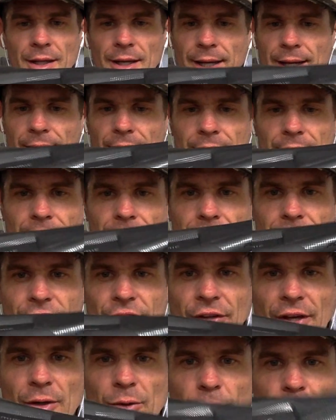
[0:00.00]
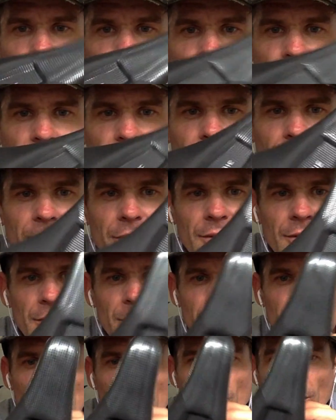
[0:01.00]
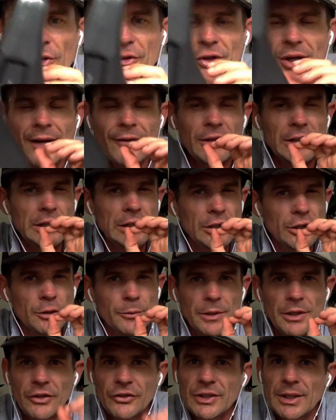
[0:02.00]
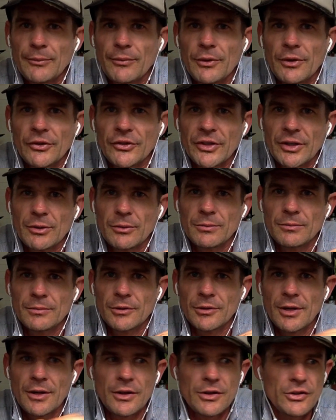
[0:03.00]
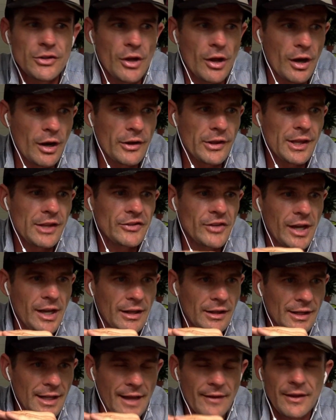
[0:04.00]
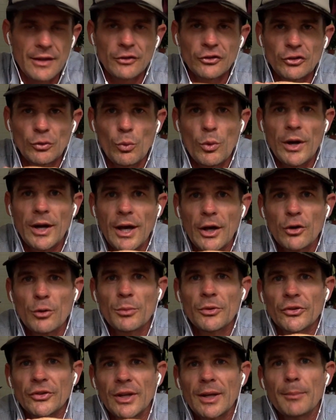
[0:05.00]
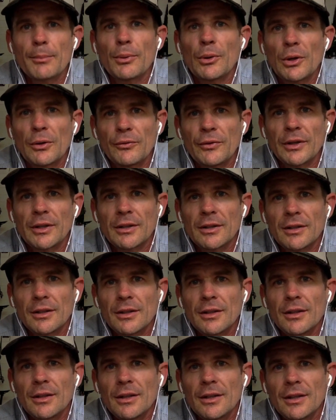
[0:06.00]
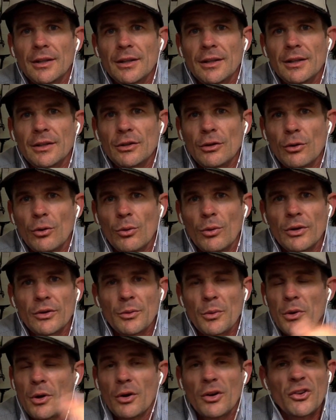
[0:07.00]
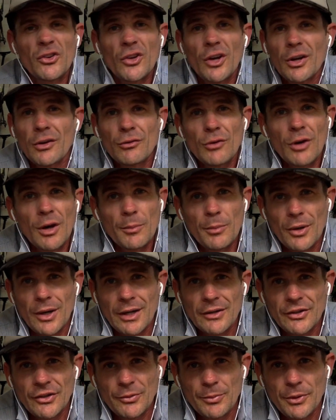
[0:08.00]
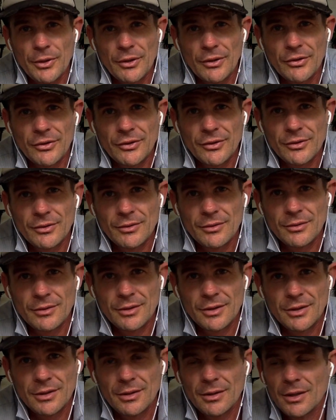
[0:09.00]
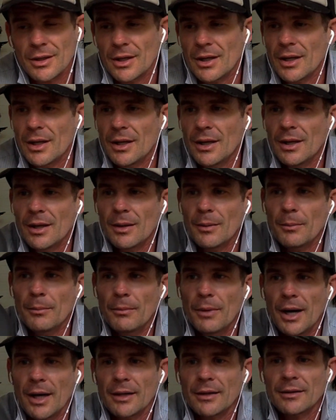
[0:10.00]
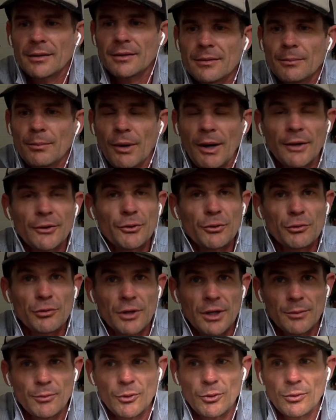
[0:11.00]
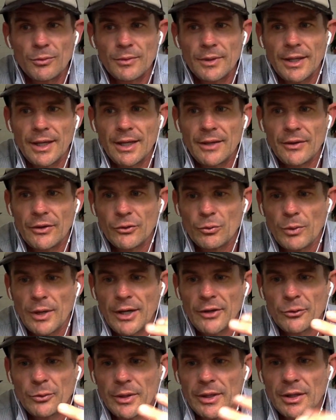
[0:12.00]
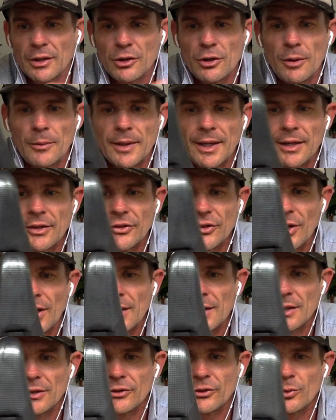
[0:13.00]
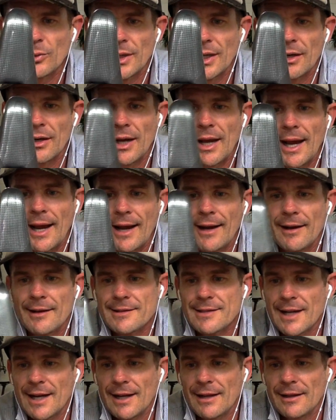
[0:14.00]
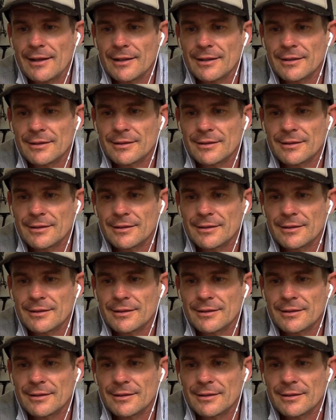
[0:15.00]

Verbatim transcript: and, and saddles, you know, you're always going to have a little bit of discomfort in a saddle. Right? I don't think there's anything out there that's 100% perfect. You're always, we're not designed to ride bikes, let's be honest, you know. But bikes are incredible, and there's ways we can accommodate cycling to our anatalia,